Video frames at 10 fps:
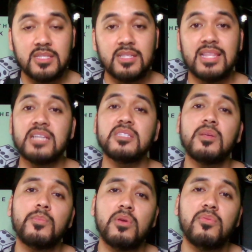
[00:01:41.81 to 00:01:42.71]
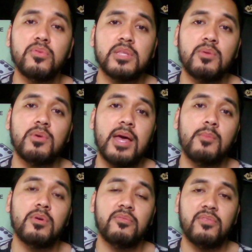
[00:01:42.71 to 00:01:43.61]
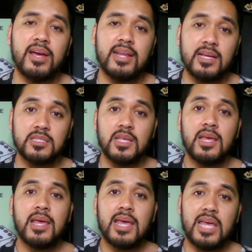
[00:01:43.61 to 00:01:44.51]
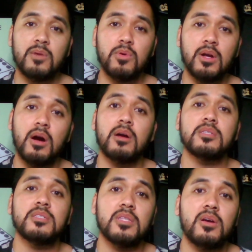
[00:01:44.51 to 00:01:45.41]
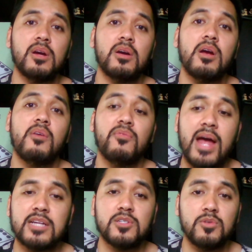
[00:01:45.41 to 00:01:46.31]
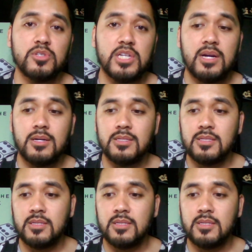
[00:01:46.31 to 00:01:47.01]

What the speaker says: That's the beautiful thing with M1 Finance in regards to their fractional shares.